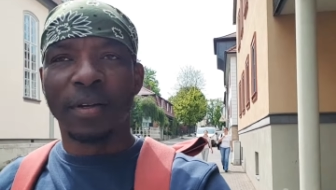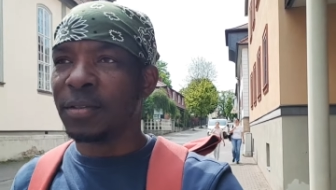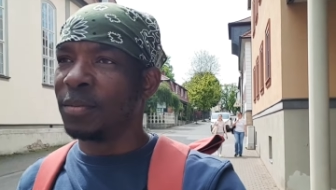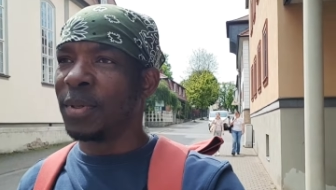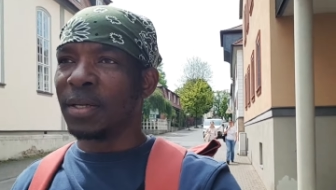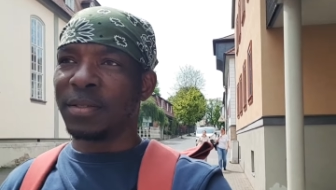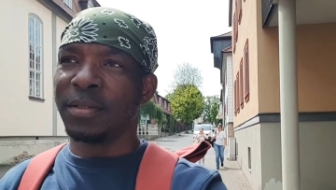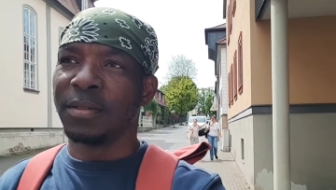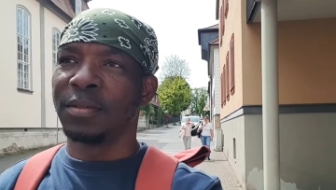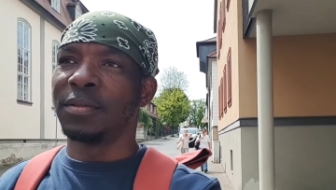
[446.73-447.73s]
automat. So
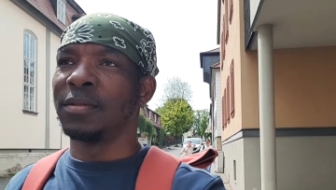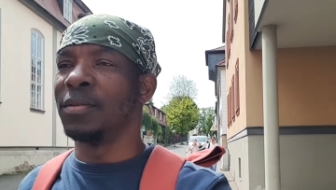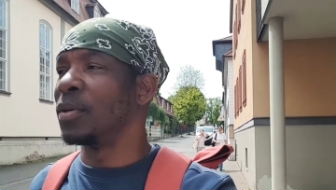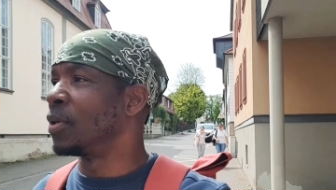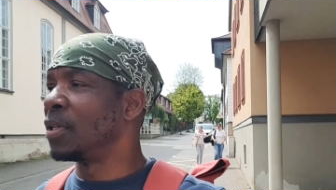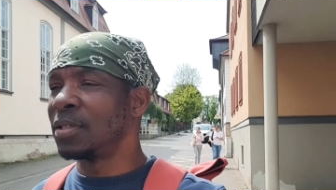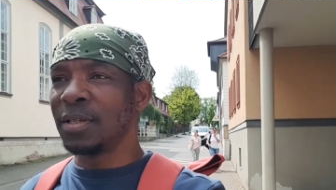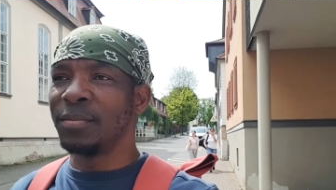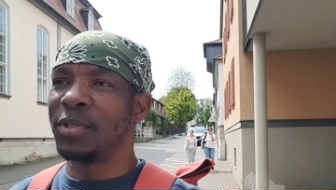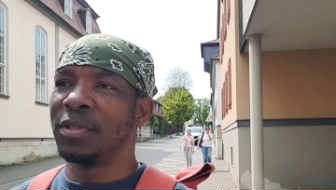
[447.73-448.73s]
we're gonna eat
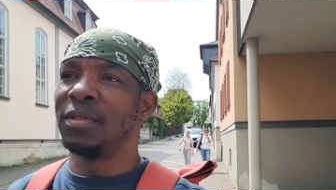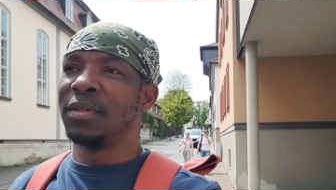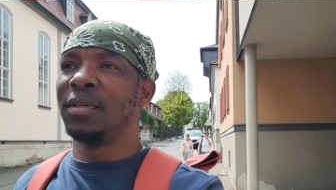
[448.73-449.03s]
something.